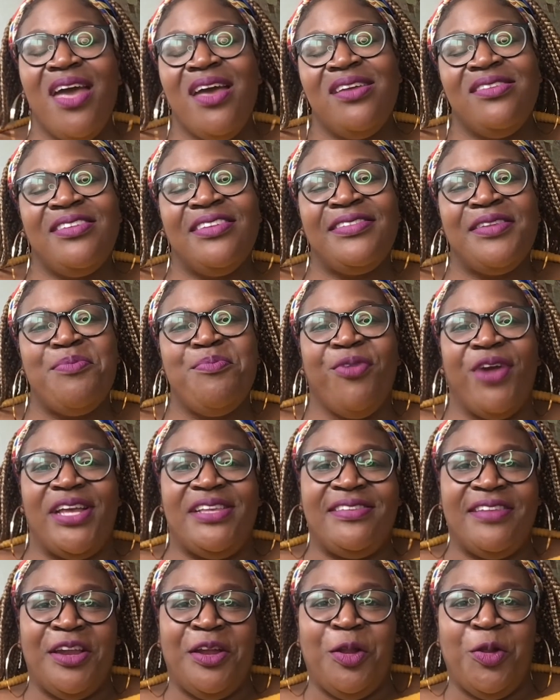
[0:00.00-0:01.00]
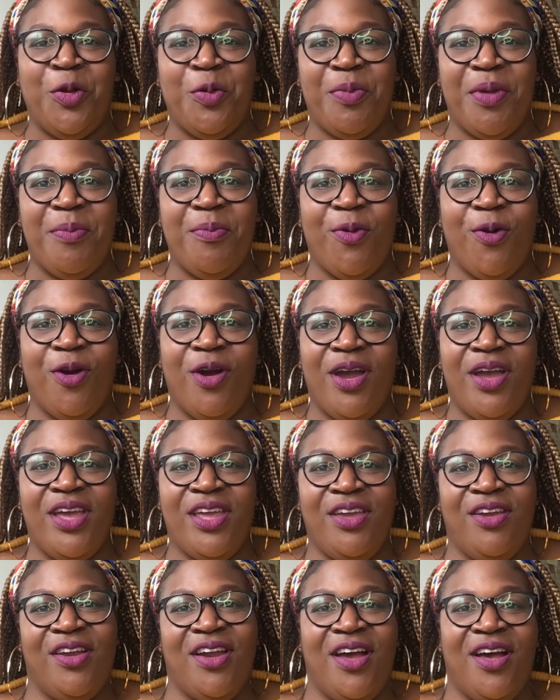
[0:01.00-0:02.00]
just embrace it a little bit more,
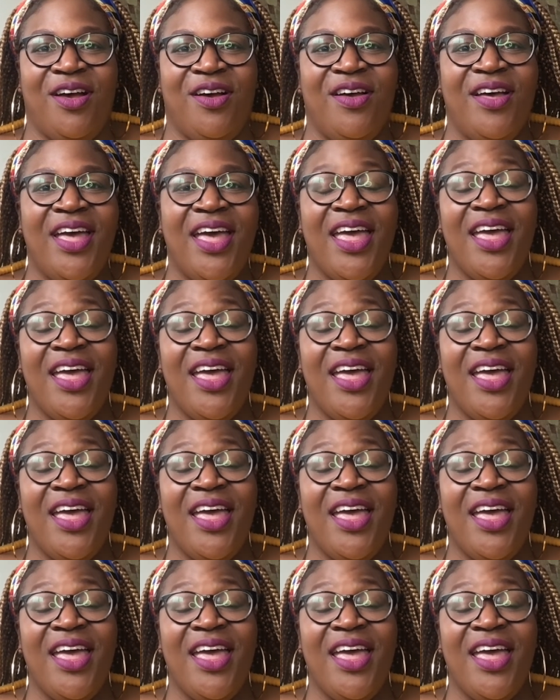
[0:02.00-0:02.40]
you know?